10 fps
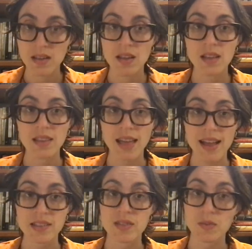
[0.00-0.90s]

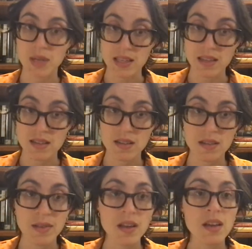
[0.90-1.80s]
last week
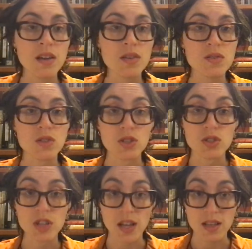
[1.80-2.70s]

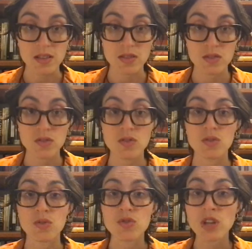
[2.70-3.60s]
suggests
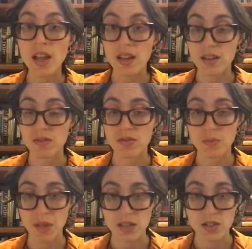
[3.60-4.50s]
to check for
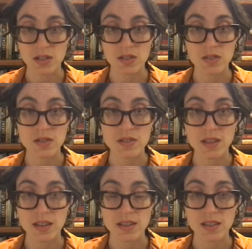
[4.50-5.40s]
patient
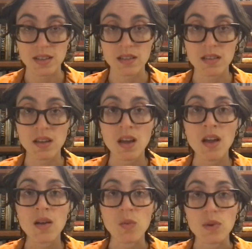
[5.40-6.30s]
understanding
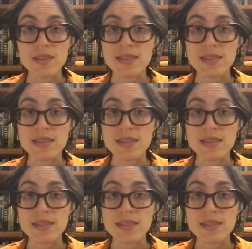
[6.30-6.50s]
was the